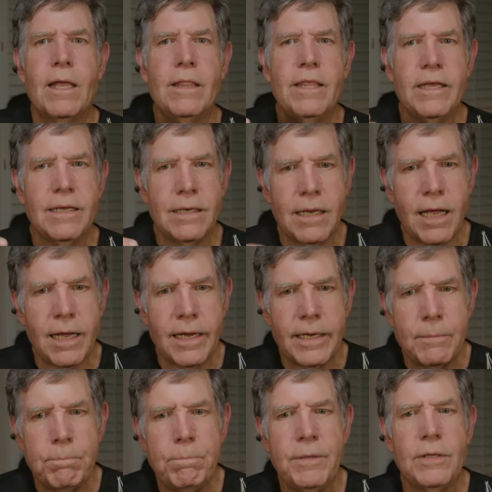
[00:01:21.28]
Then
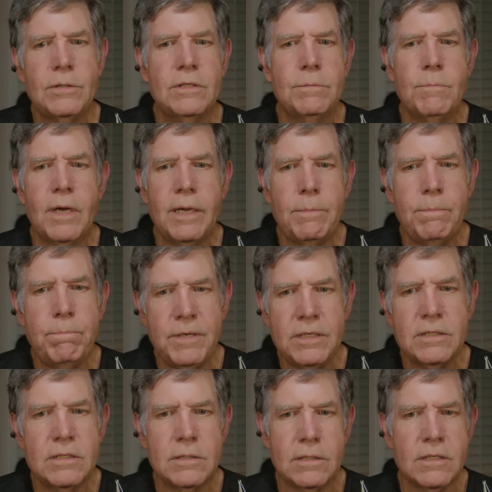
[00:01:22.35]
I built my
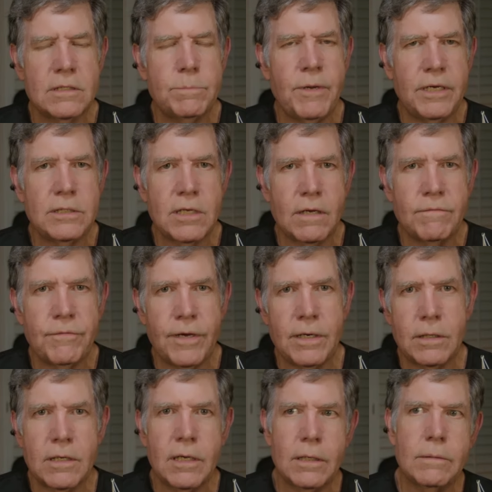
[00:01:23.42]
business based on
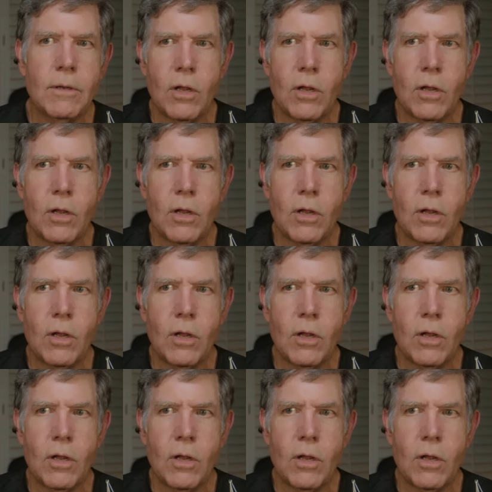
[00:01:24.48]
Final Cut